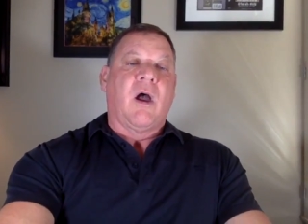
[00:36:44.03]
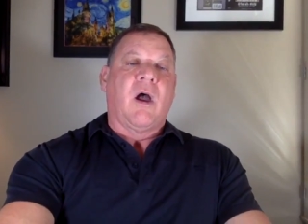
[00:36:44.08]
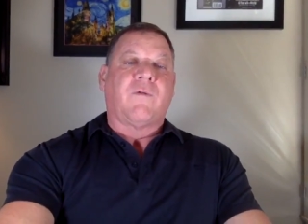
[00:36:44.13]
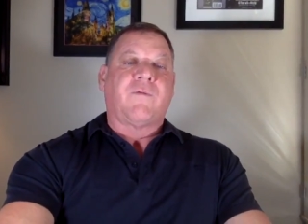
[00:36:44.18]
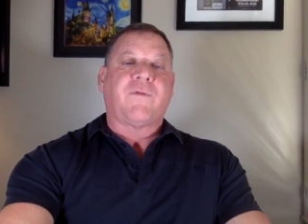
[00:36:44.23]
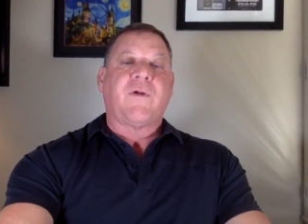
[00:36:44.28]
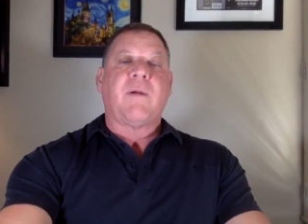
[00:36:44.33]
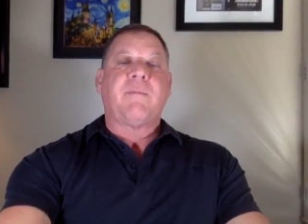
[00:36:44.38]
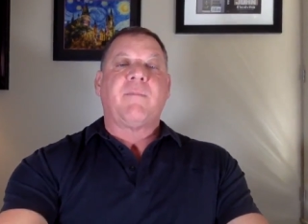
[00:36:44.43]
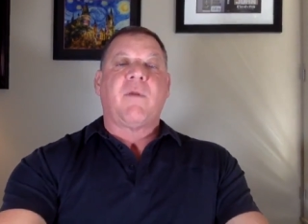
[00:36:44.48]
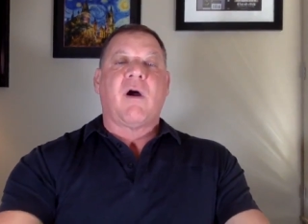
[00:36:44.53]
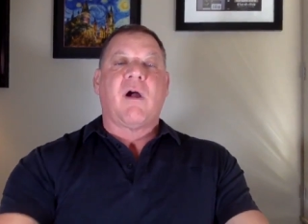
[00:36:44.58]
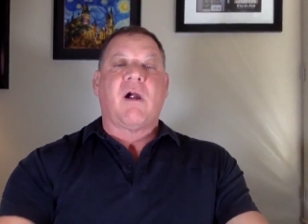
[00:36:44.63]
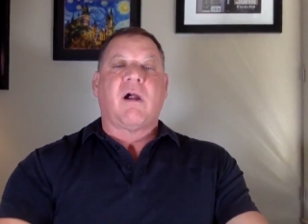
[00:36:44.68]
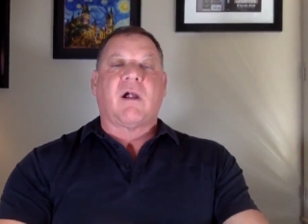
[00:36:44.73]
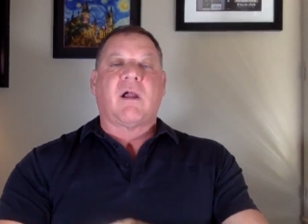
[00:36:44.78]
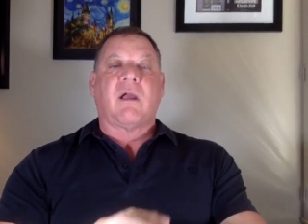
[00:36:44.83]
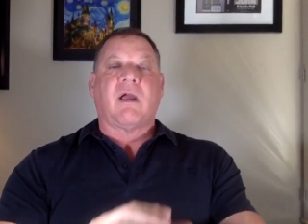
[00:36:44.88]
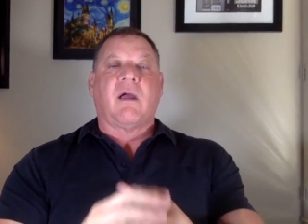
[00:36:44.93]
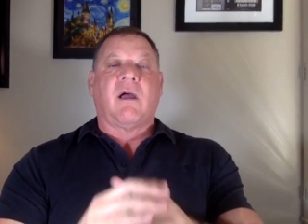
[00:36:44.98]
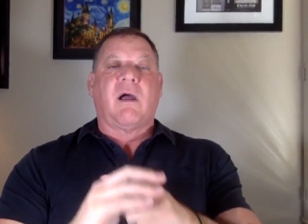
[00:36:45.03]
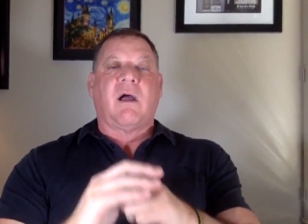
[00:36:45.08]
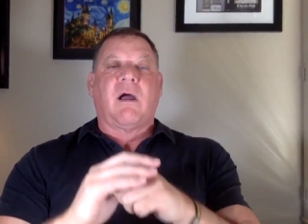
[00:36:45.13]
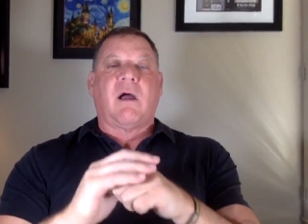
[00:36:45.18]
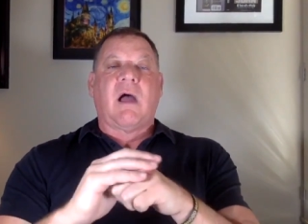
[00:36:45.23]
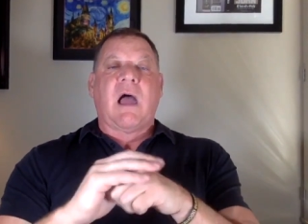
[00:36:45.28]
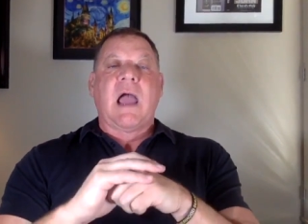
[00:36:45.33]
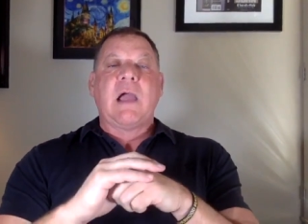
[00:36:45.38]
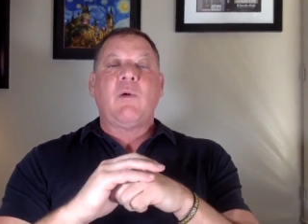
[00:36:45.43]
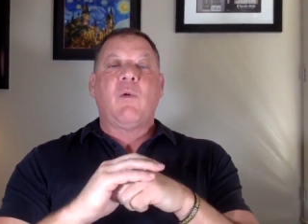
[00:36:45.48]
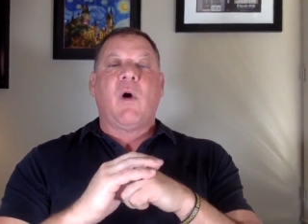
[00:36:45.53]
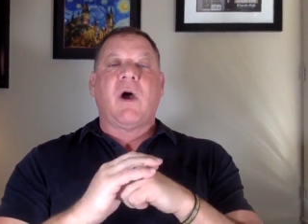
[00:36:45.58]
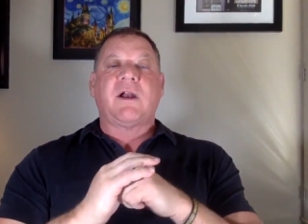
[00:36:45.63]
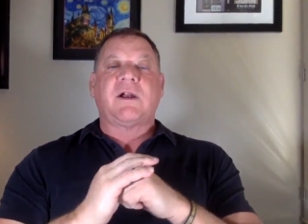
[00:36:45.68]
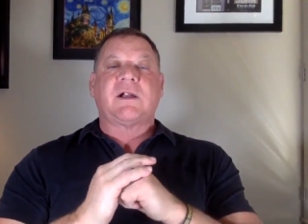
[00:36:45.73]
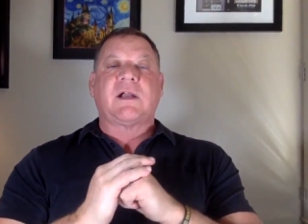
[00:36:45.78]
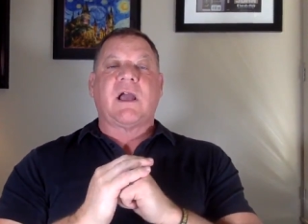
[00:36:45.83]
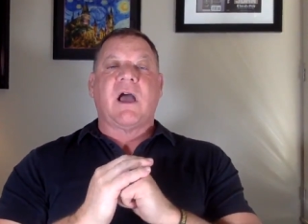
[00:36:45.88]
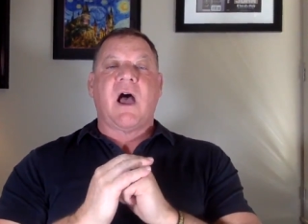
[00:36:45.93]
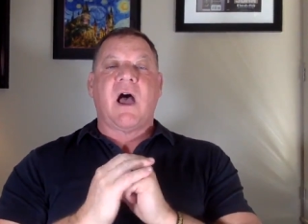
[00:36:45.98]
From Mark, I
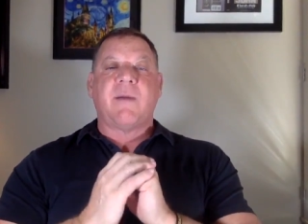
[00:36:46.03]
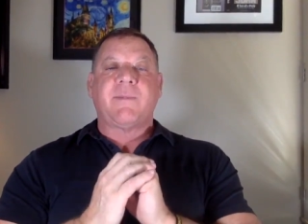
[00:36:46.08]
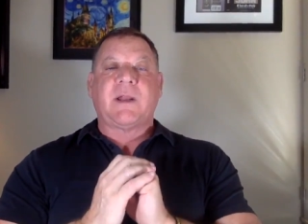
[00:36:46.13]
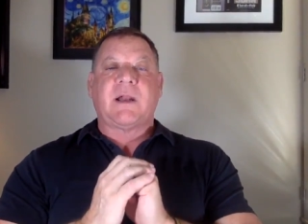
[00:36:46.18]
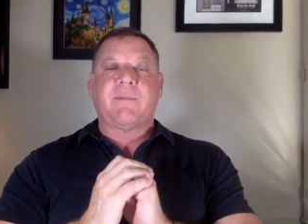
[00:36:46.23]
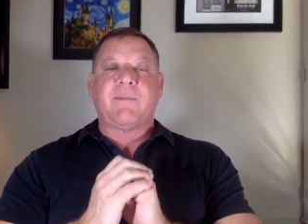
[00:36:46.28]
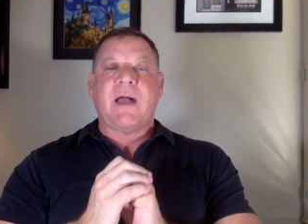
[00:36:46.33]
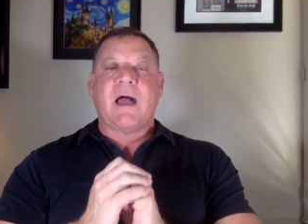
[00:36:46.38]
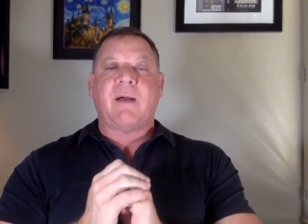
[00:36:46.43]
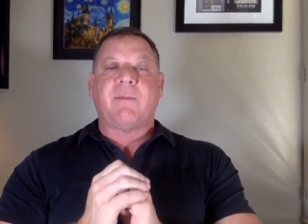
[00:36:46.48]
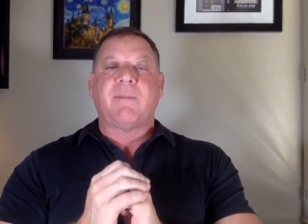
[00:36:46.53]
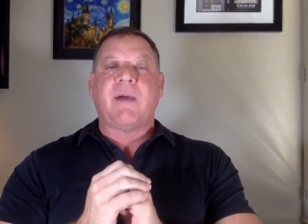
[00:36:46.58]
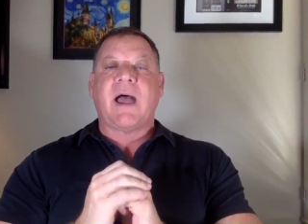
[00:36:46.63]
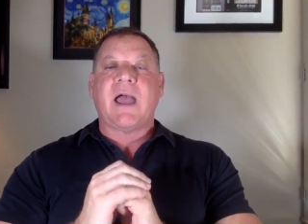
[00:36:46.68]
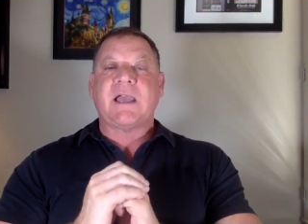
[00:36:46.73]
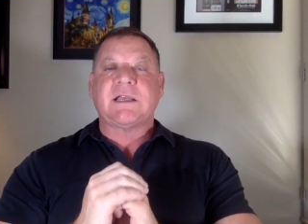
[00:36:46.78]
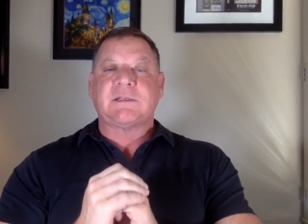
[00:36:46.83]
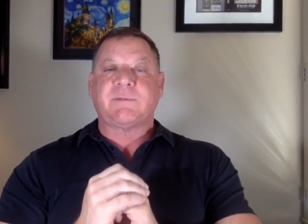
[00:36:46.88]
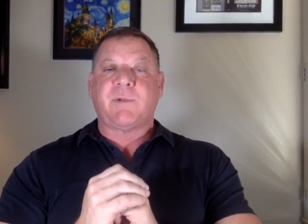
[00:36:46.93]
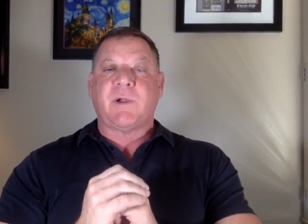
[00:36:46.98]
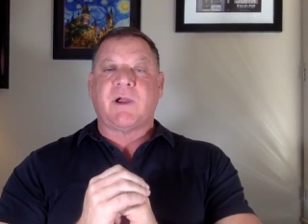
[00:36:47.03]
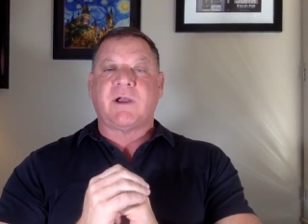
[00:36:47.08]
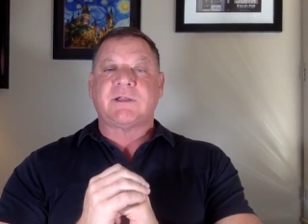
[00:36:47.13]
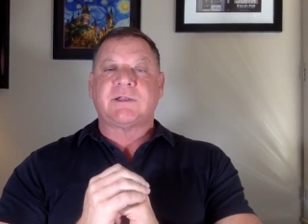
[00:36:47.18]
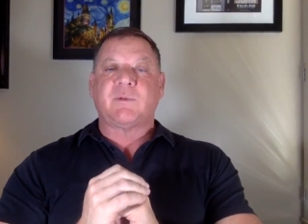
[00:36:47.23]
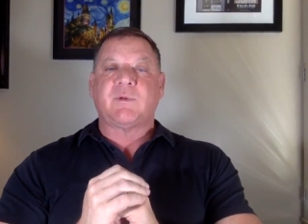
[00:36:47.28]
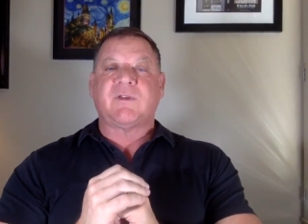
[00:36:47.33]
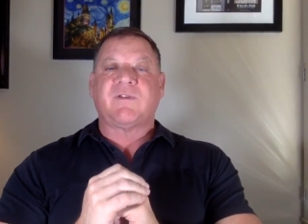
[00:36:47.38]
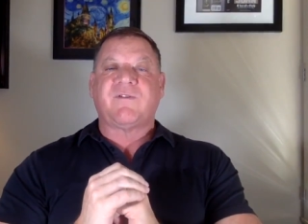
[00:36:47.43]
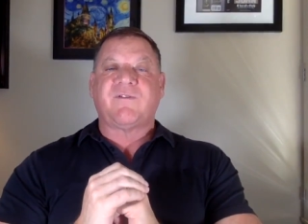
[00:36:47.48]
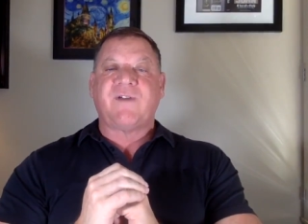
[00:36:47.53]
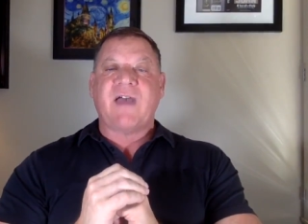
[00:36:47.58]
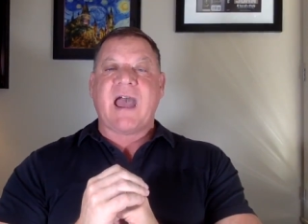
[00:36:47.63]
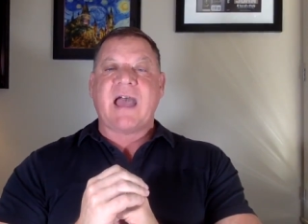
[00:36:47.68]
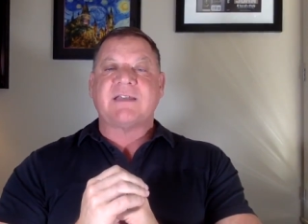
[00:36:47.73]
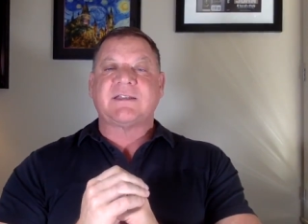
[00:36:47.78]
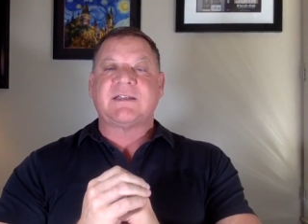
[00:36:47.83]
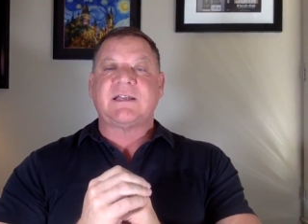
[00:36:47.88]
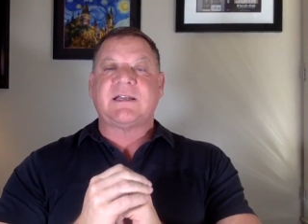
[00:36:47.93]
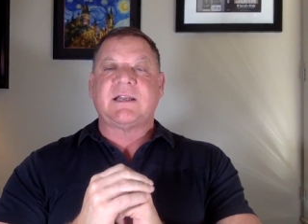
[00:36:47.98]
wanted to comment about my experience with
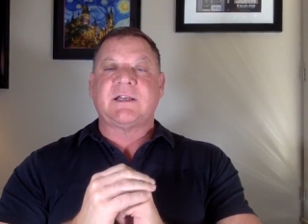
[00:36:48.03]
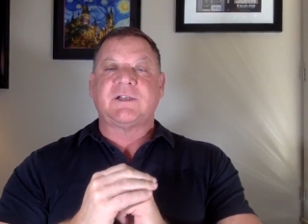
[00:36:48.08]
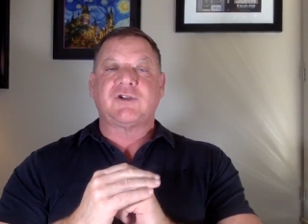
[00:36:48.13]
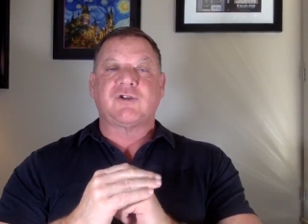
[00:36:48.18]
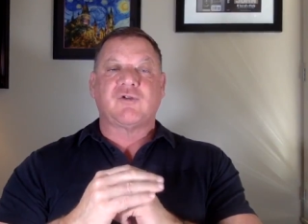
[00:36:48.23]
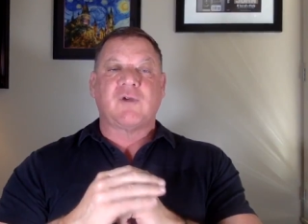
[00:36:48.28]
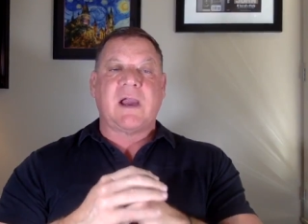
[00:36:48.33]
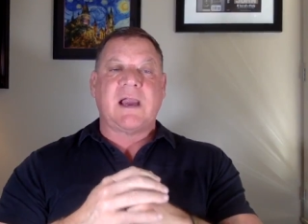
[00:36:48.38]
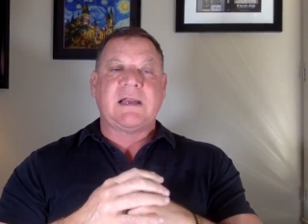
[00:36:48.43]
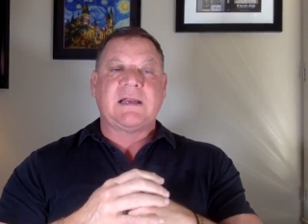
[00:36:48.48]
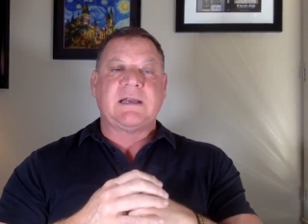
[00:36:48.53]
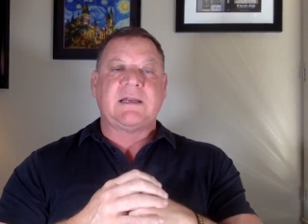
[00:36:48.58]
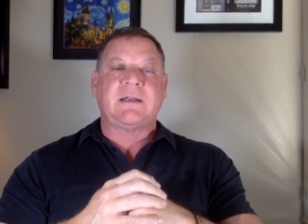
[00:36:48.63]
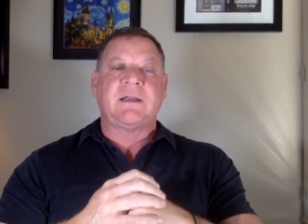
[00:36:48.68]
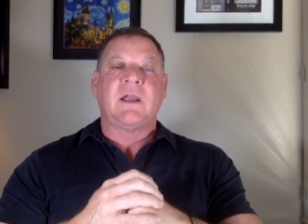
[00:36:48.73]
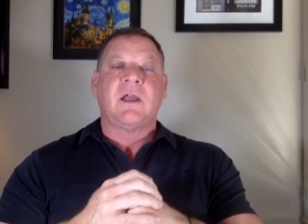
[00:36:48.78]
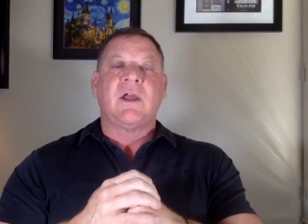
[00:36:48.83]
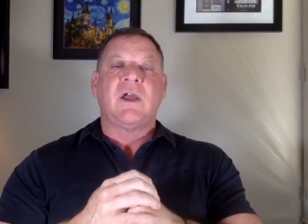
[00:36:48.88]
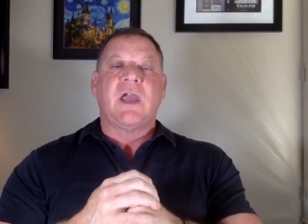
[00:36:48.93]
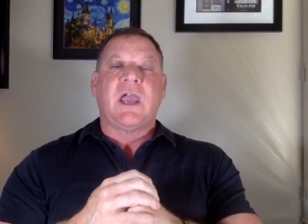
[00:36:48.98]
fasting and training